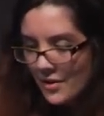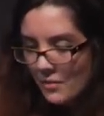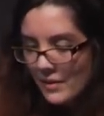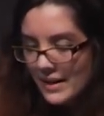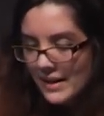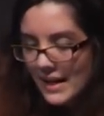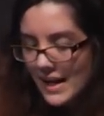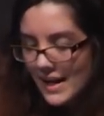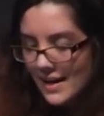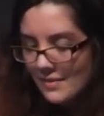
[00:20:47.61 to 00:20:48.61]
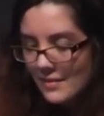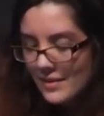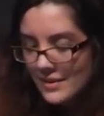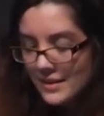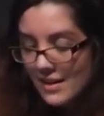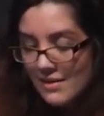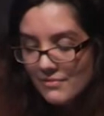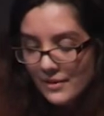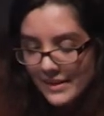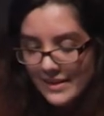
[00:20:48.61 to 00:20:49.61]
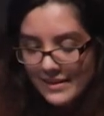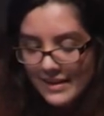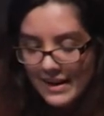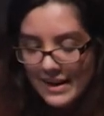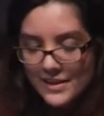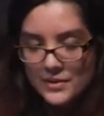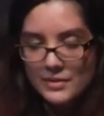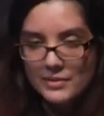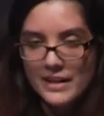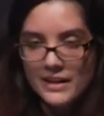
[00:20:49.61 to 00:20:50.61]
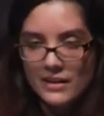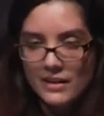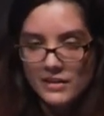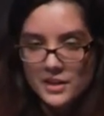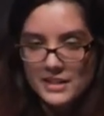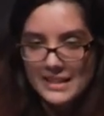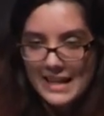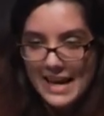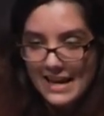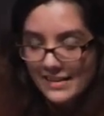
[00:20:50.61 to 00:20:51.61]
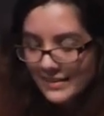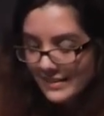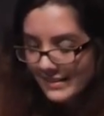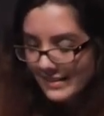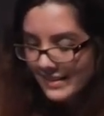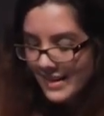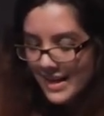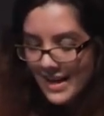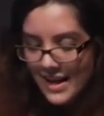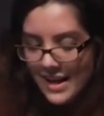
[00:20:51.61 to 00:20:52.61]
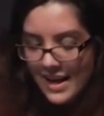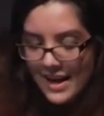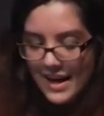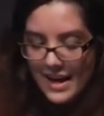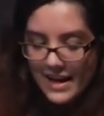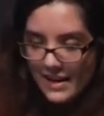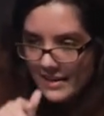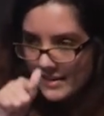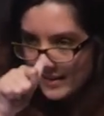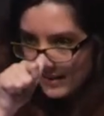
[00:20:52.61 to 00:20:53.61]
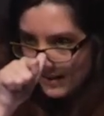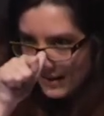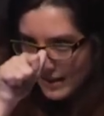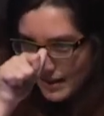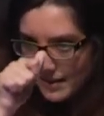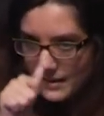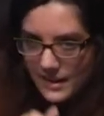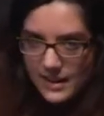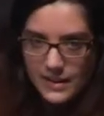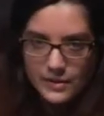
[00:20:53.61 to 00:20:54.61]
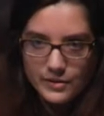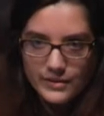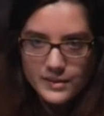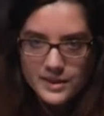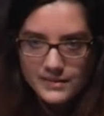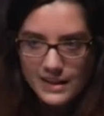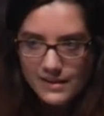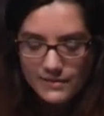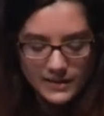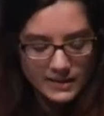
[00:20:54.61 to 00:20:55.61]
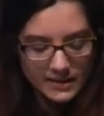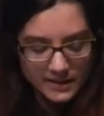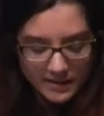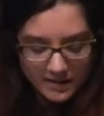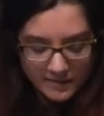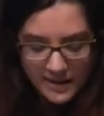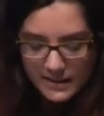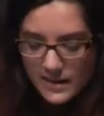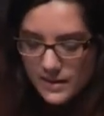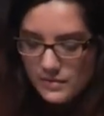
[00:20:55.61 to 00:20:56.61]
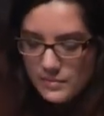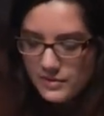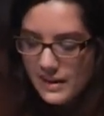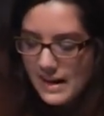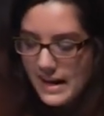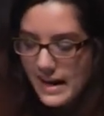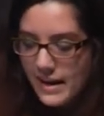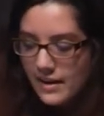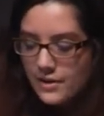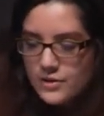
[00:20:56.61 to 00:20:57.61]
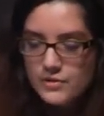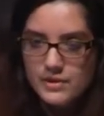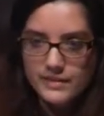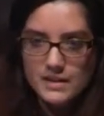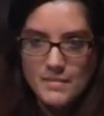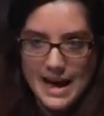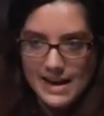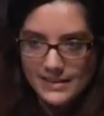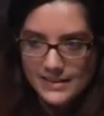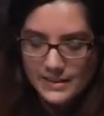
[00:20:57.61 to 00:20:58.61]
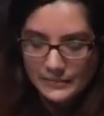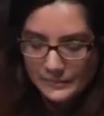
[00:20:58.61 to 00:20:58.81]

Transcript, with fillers: When I came to California, I had to apply to colleges again. And in the University of California system, they let you apply sort of in mass.